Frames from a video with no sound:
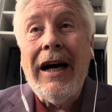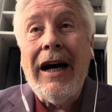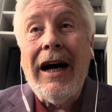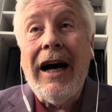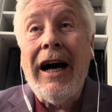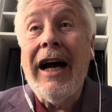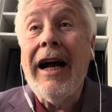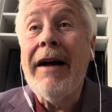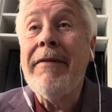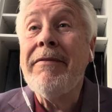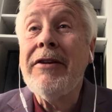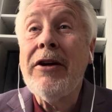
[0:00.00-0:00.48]

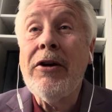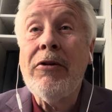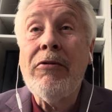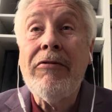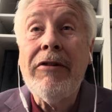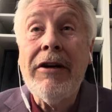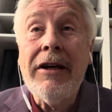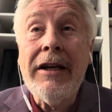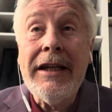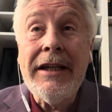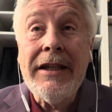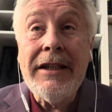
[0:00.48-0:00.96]
I have no
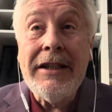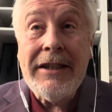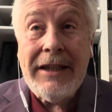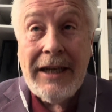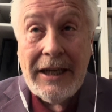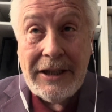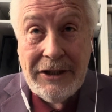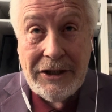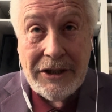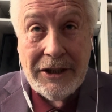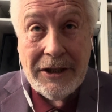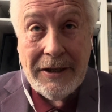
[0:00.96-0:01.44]
real
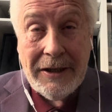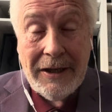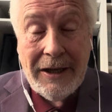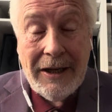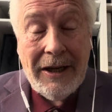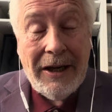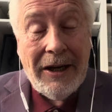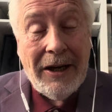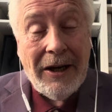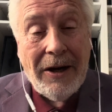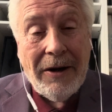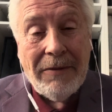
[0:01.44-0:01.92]
intention
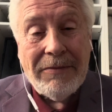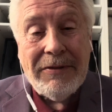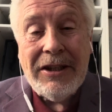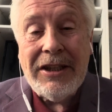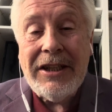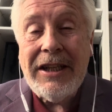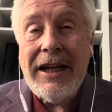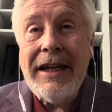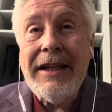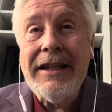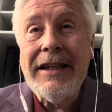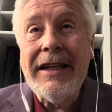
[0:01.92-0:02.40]
of
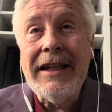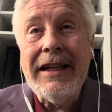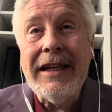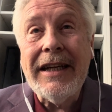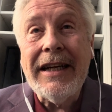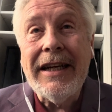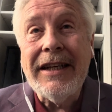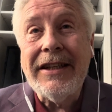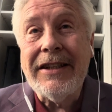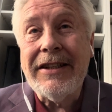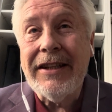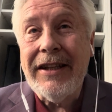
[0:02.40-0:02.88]
descending
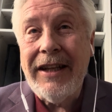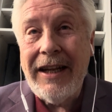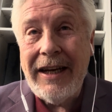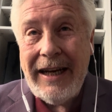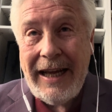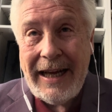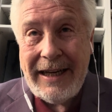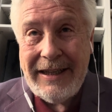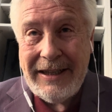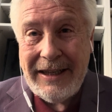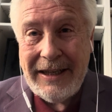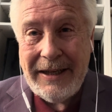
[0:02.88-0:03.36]
into the
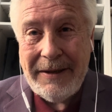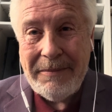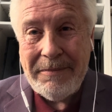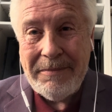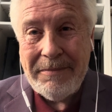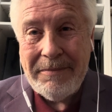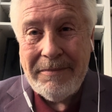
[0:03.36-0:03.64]
latter.